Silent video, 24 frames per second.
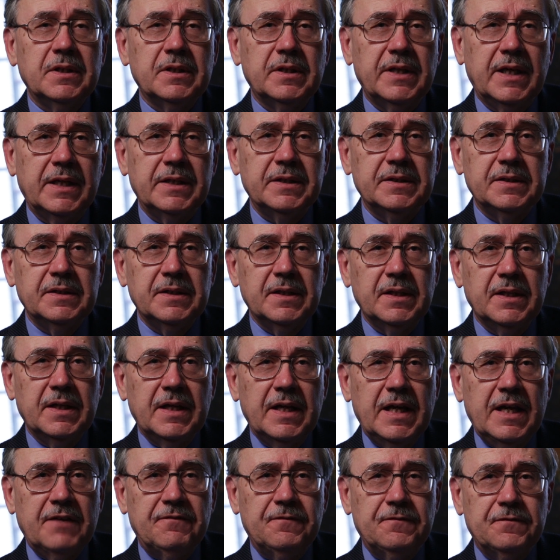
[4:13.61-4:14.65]
that
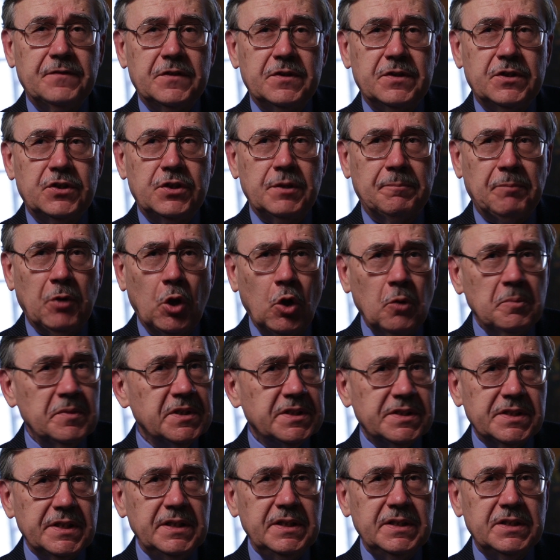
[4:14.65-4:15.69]
if
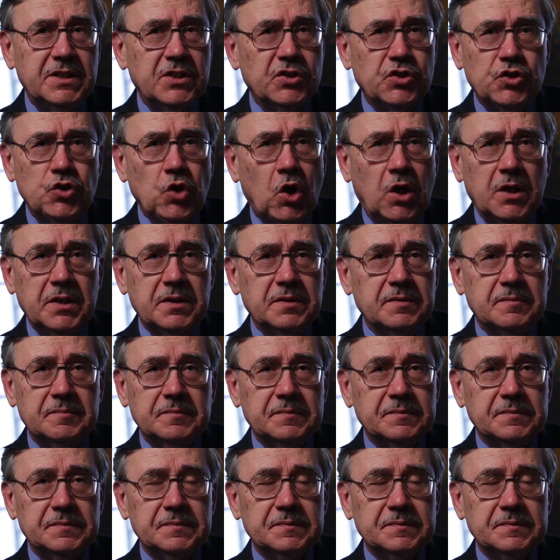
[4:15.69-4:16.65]
diplomacy does not